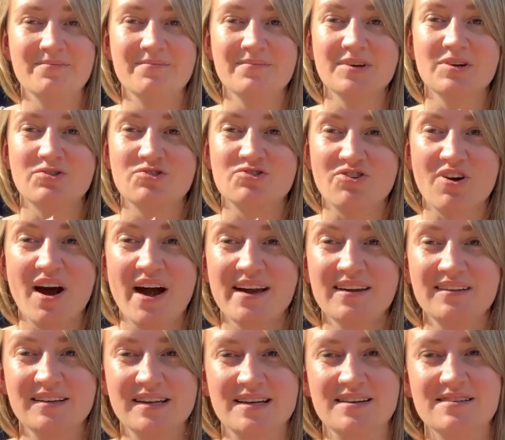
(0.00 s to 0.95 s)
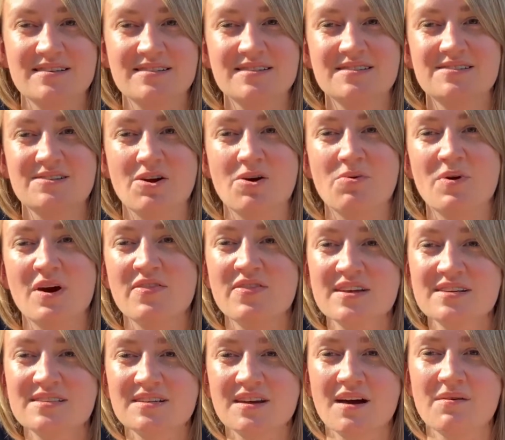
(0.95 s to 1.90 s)
your dryer lint. So when
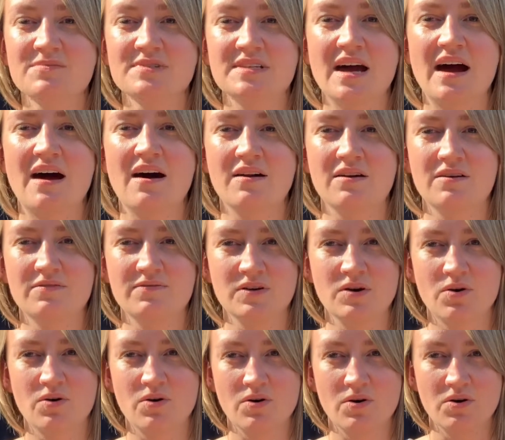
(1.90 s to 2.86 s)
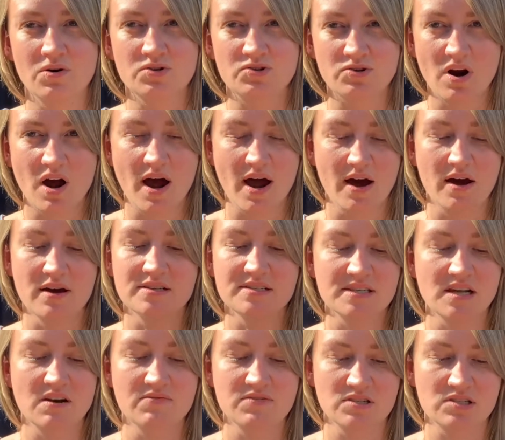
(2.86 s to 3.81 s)
this comes out of your dryer,
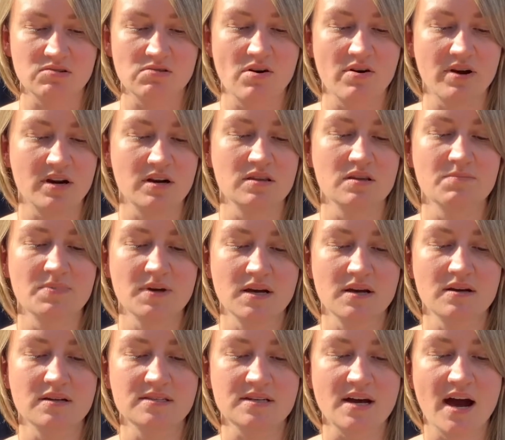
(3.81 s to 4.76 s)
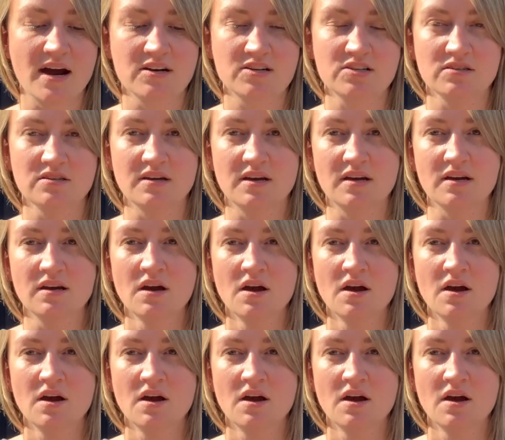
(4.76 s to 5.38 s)
instead of just throwing it in the bin, it's actually